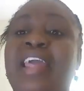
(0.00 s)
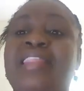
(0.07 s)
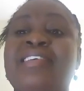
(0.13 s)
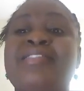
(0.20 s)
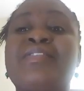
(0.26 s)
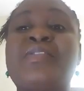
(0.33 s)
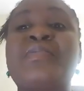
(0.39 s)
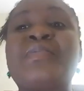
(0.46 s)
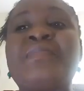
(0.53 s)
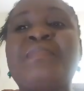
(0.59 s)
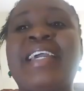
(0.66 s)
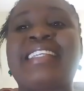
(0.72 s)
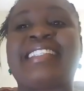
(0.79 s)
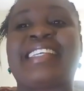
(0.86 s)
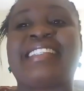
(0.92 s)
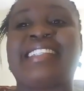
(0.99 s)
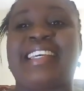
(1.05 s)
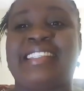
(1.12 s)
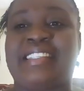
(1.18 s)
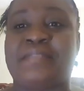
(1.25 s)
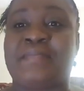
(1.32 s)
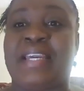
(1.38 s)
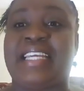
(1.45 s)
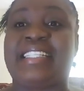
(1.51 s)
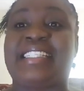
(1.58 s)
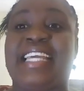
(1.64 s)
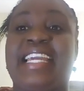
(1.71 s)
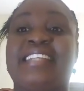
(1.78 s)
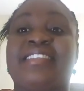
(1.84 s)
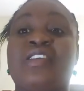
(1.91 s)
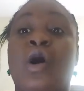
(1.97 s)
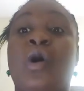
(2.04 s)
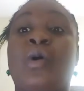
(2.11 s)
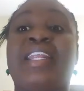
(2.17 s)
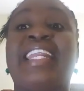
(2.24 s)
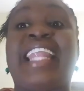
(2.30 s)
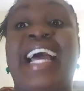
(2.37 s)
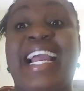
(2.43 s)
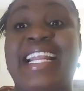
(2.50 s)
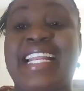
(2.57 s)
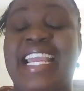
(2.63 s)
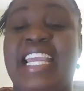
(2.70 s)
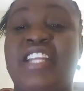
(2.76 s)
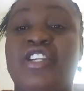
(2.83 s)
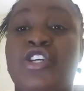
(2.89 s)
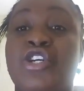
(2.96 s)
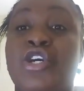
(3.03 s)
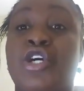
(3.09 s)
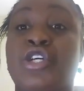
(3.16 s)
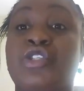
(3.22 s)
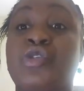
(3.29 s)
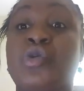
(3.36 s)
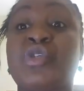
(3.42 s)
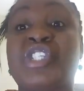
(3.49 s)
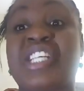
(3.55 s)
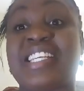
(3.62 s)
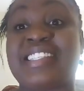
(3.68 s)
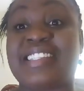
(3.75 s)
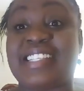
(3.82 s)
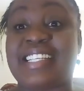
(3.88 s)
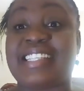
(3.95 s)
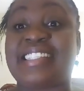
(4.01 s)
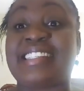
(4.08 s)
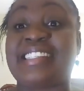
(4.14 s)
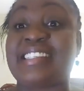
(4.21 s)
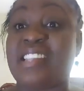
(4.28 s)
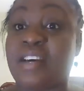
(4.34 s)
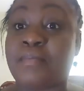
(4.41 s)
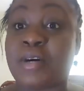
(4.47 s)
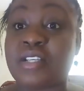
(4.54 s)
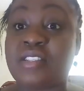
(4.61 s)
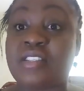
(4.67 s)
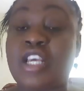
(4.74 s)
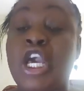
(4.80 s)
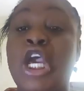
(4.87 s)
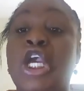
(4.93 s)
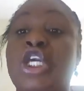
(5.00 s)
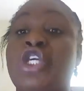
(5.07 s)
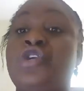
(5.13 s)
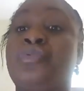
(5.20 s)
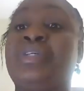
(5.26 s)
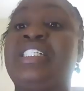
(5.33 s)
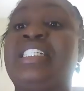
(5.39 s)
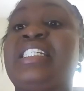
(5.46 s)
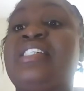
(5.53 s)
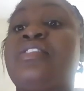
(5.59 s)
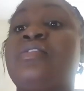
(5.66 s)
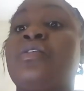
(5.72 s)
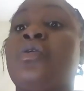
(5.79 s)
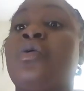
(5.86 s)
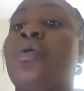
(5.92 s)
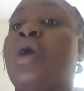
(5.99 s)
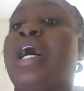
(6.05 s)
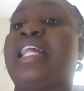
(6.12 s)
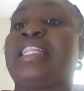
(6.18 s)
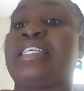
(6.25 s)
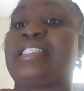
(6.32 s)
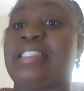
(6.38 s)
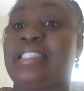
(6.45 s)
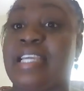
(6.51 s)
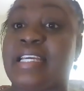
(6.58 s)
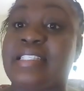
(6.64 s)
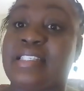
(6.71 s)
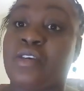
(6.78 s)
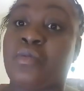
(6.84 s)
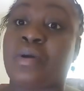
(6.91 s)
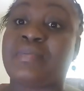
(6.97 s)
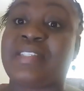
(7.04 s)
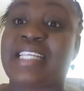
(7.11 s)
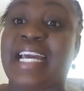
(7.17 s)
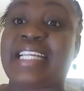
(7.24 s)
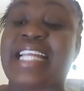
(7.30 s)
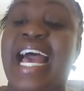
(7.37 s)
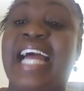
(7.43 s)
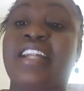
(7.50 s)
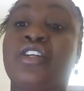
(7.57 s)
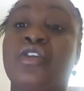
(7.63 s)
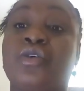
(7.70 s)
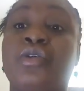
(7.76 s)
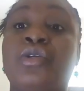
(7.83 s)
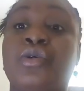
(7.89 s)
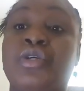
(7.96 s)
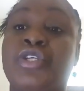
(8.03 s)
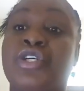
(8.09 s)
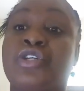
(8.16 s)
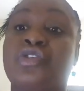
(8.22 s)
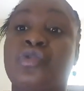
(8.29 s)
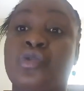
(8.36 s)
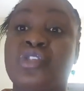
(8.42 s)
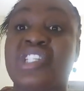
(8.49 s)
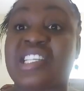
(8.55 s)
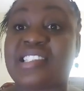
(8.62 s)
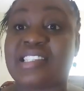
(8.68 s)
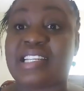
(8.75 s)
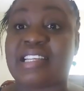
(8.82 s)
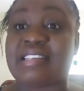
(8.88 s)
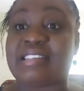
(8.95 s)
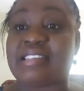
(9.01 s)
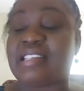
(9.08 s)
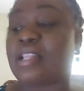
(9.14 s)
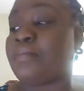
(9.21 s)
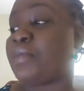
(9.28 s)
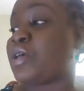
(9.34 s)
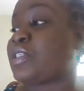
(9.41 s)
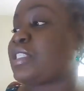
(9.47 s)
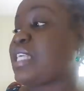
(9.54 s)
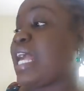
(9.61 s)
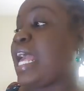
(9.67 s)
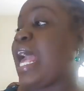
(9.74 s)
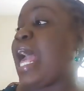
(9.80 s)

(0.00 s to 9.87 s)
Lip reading: the school-based assessment is outlined in your social studies syllabus. You will need to go on the CSEC website and download your social studies syllabus.